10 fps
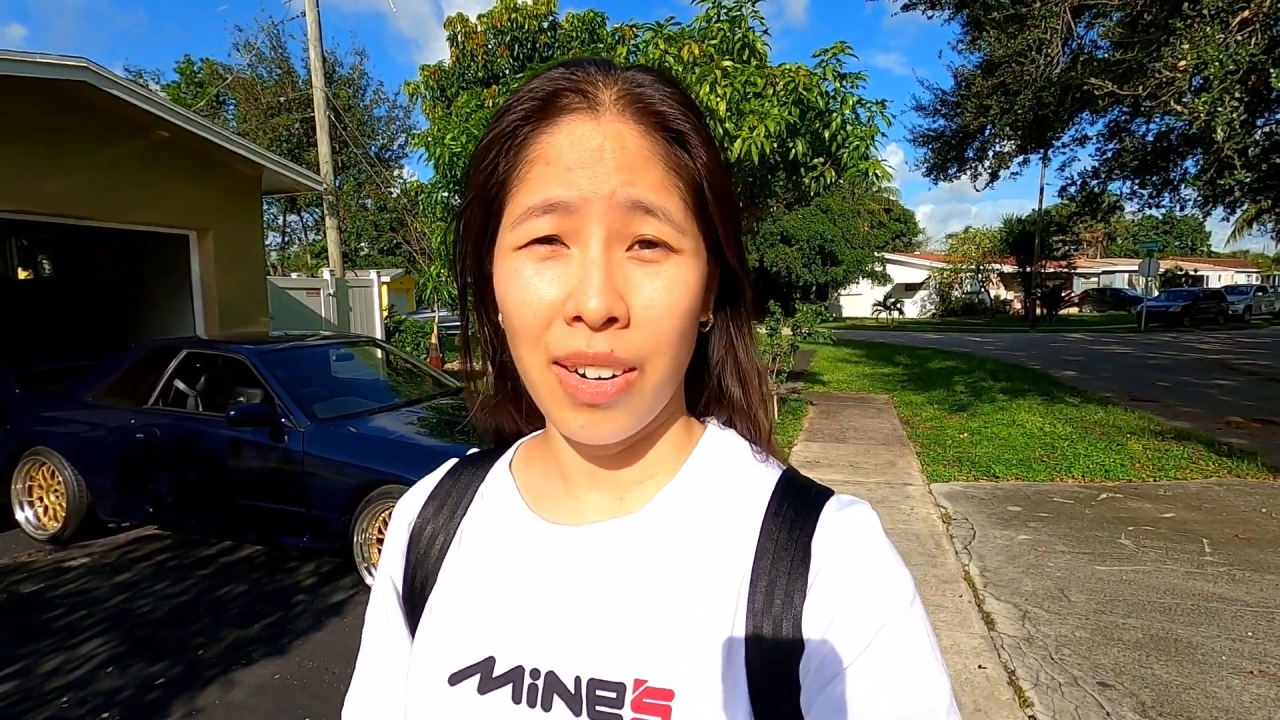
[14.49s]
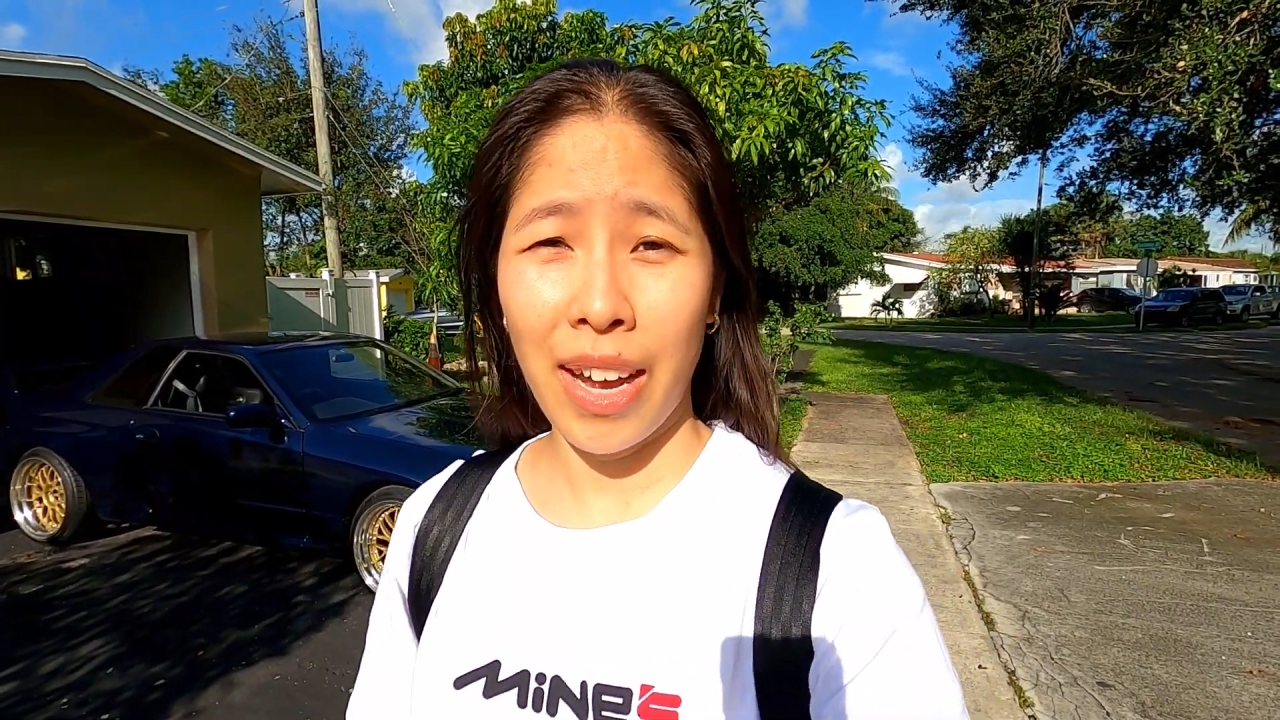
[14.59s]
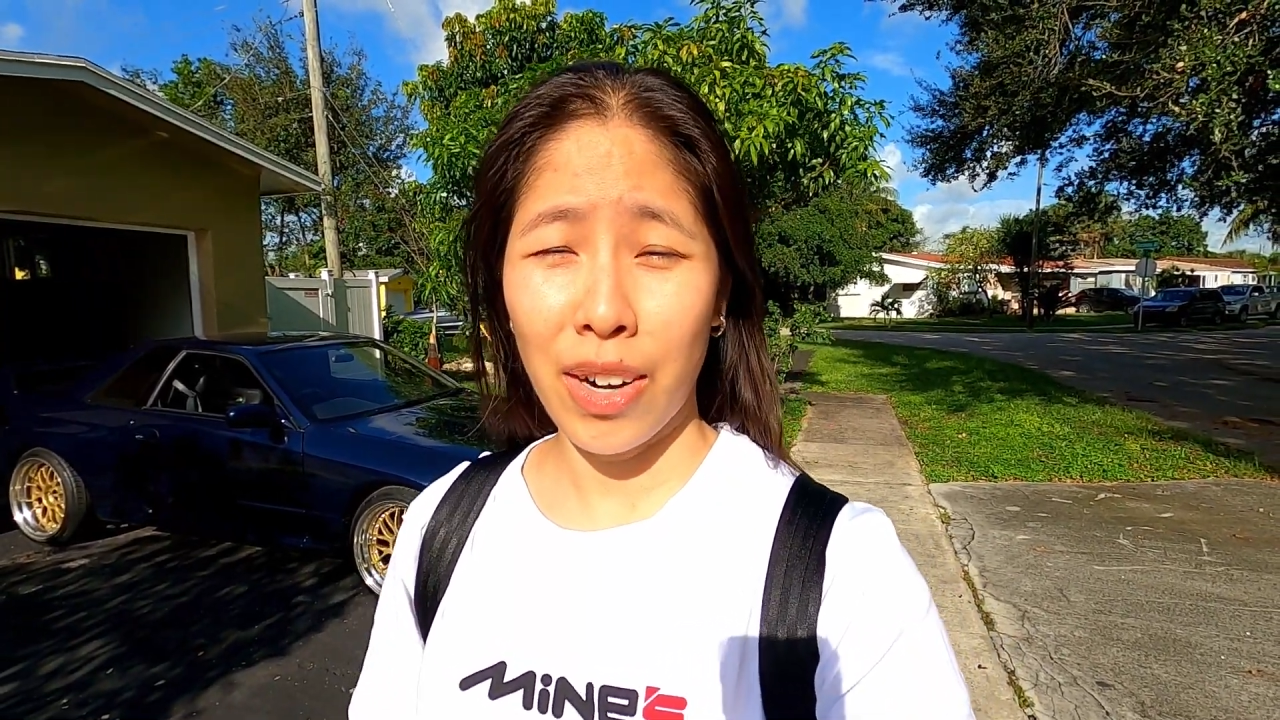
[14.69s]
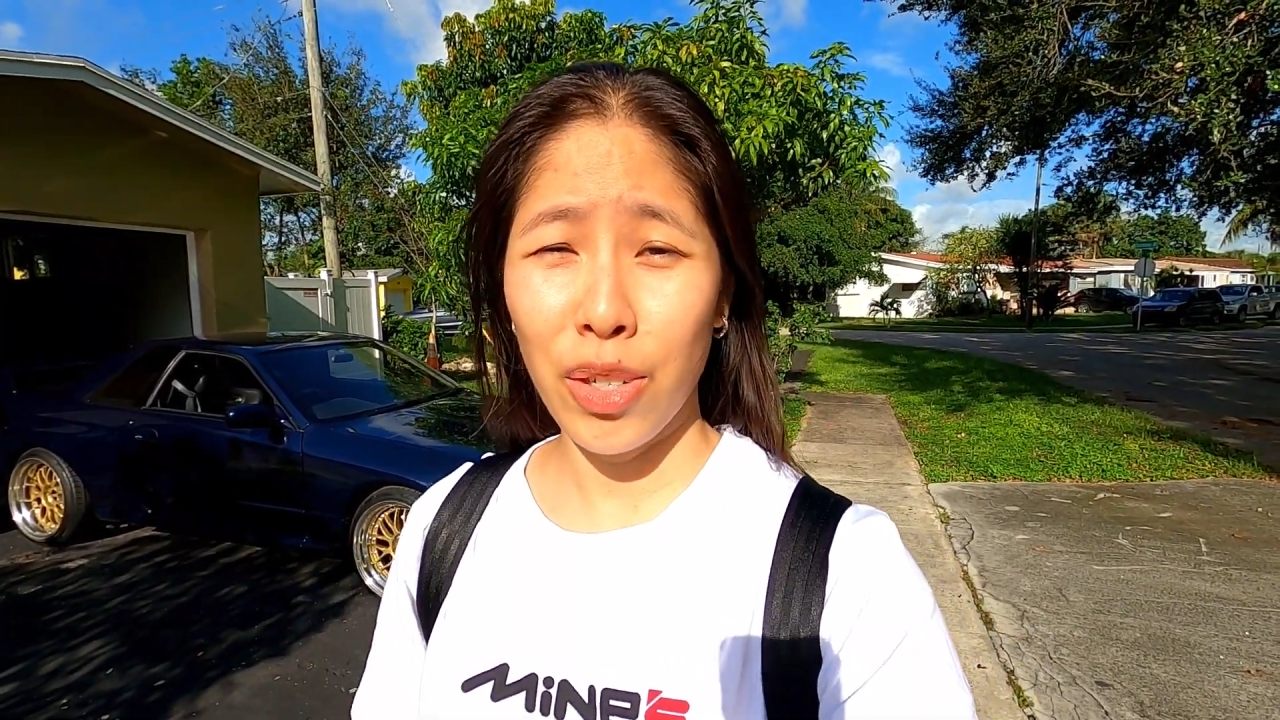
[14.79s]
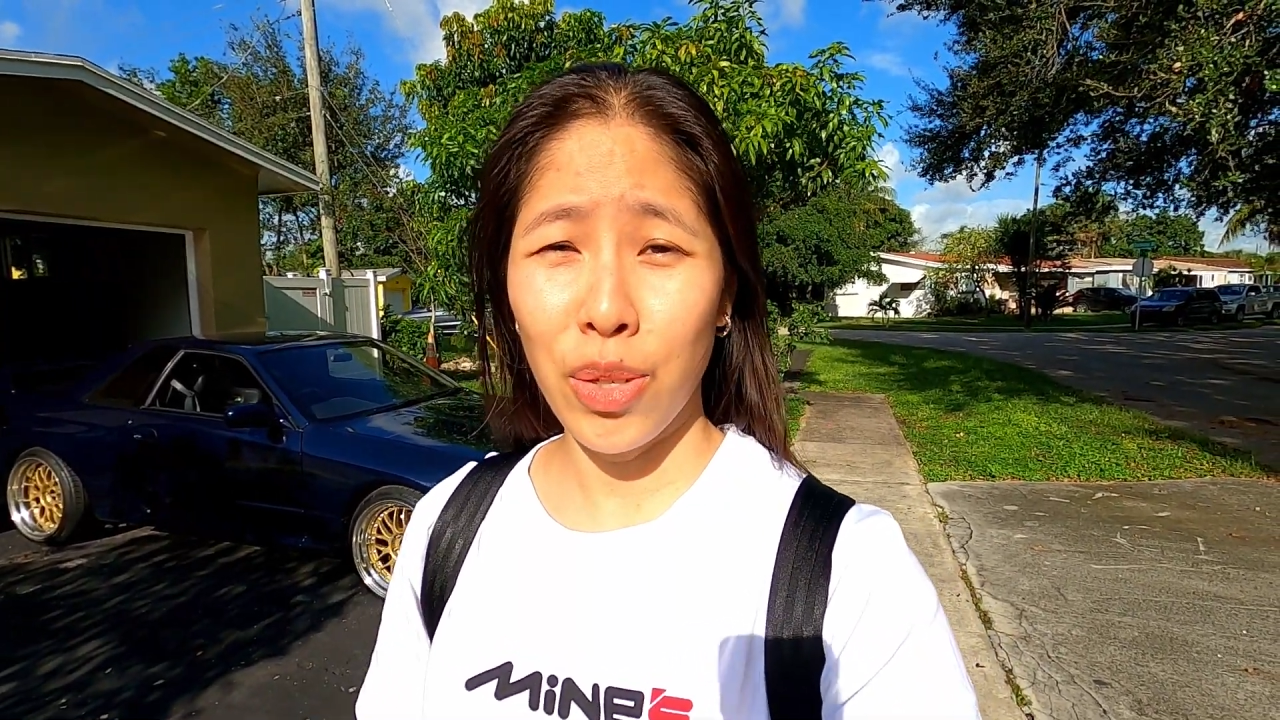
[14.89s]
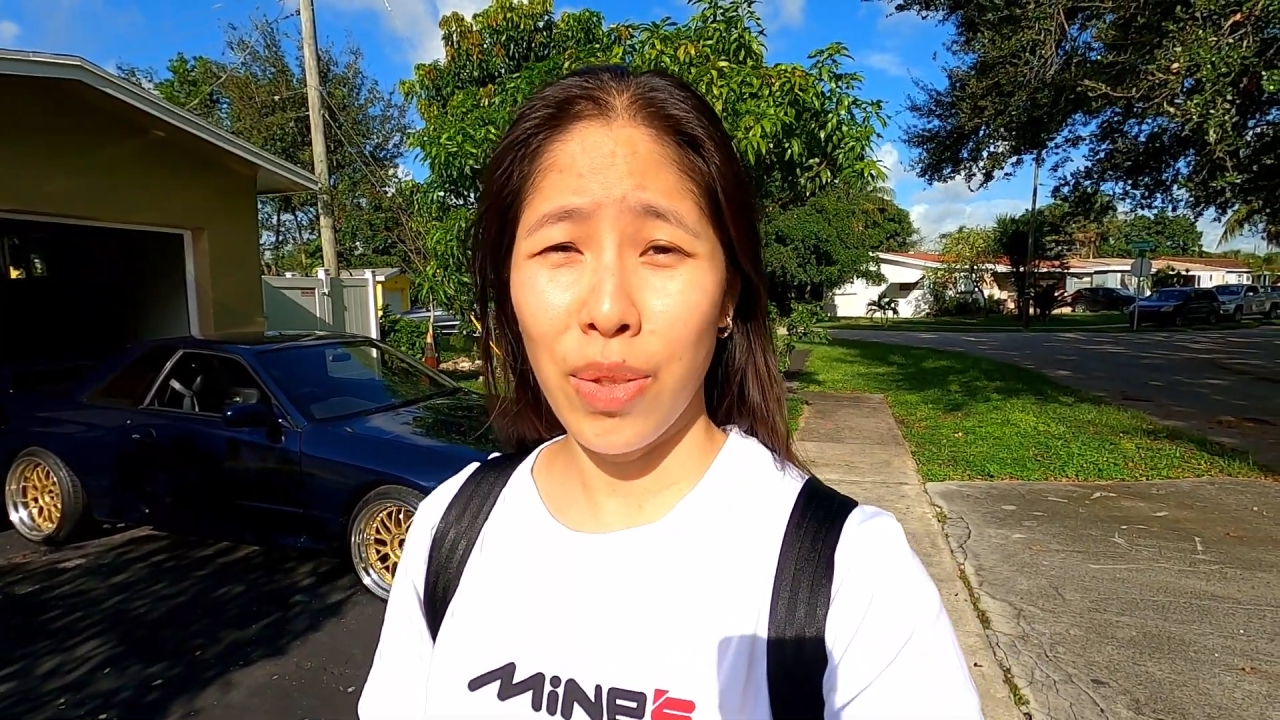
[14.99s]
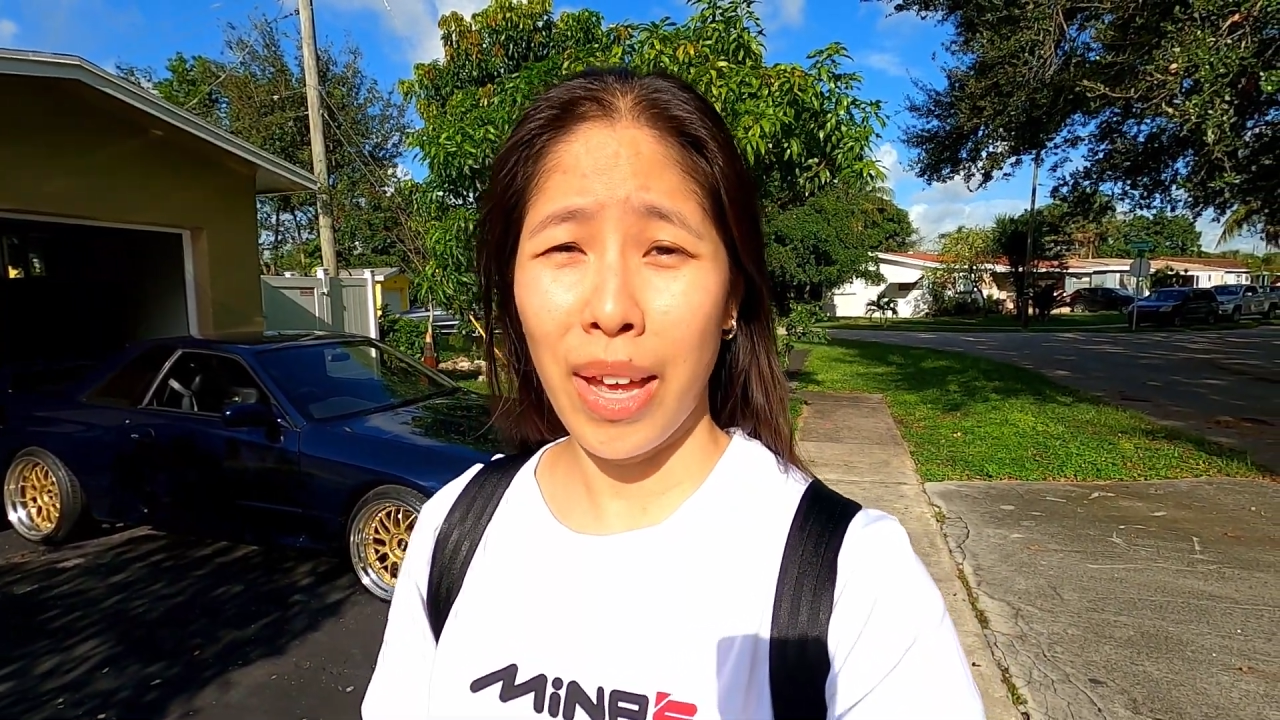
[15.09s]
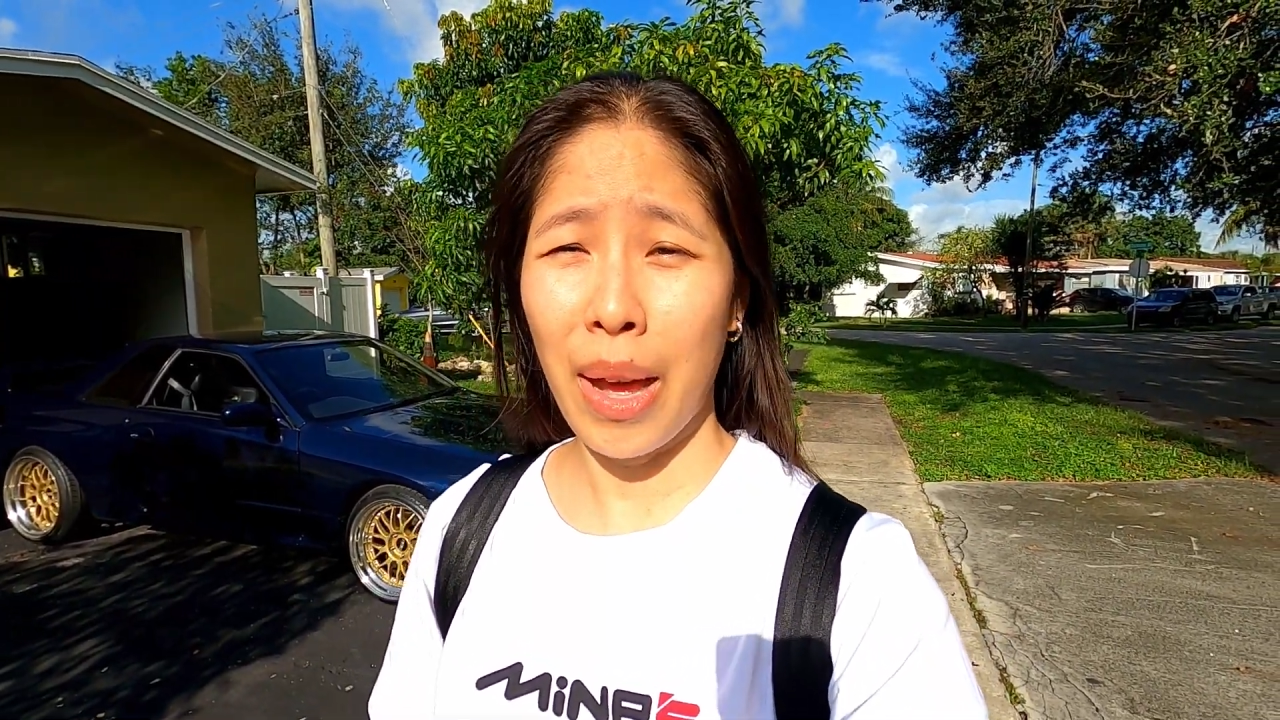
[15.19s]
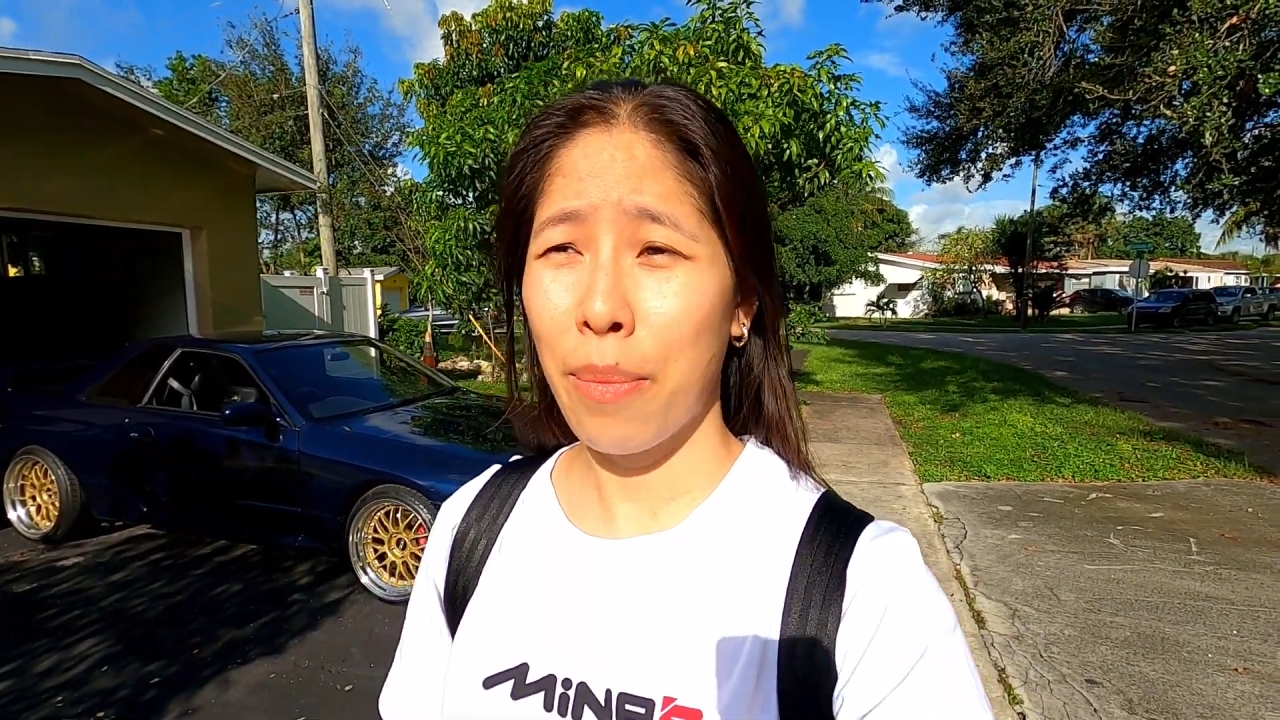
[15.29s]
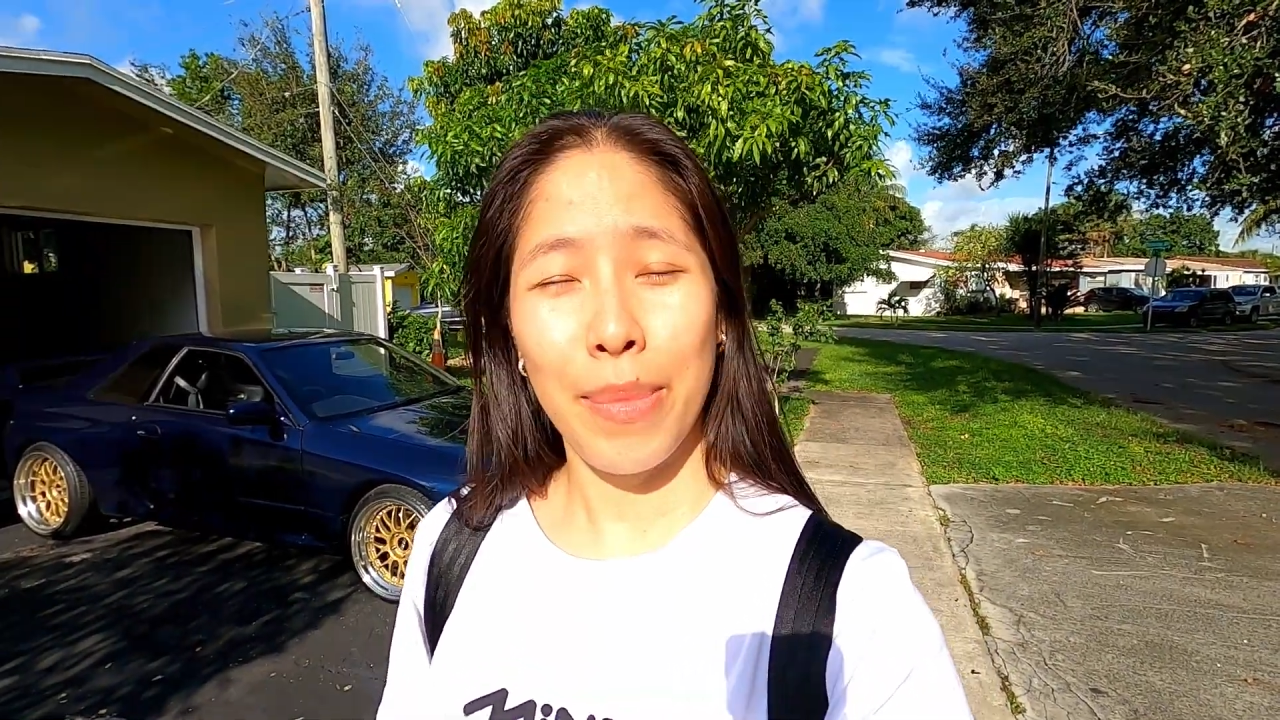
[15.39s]
on how to do
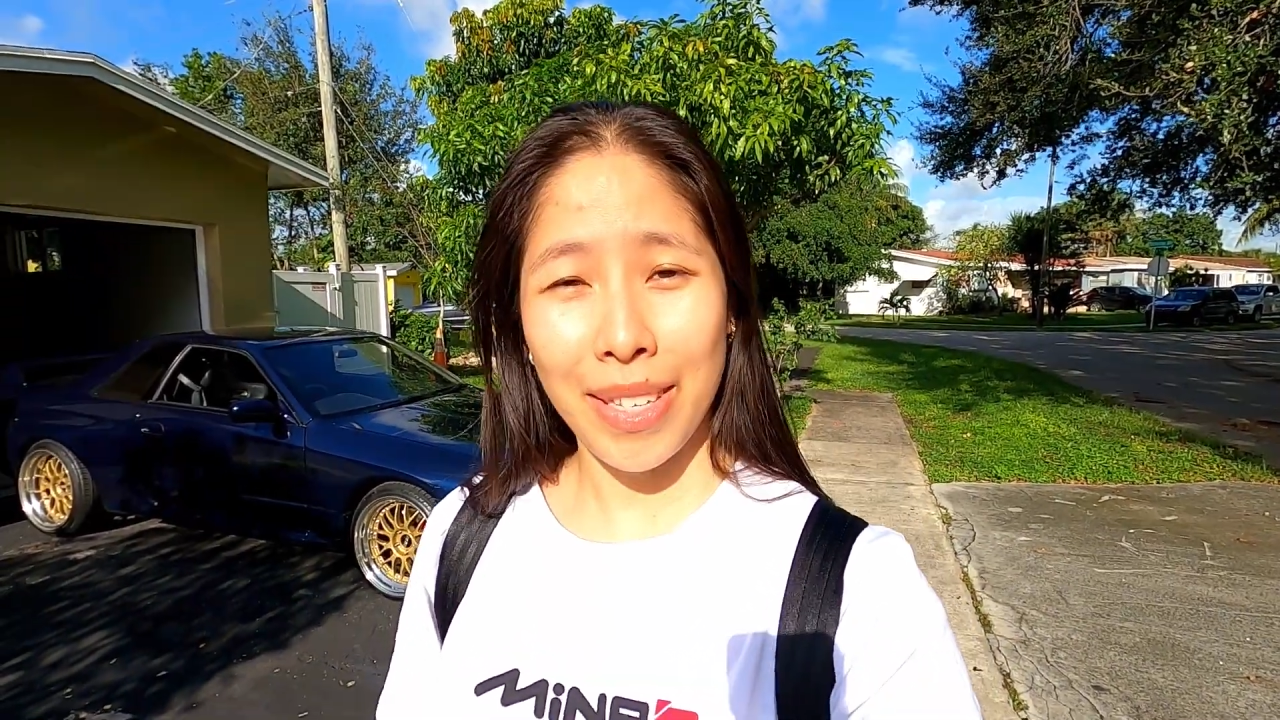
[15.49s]
that.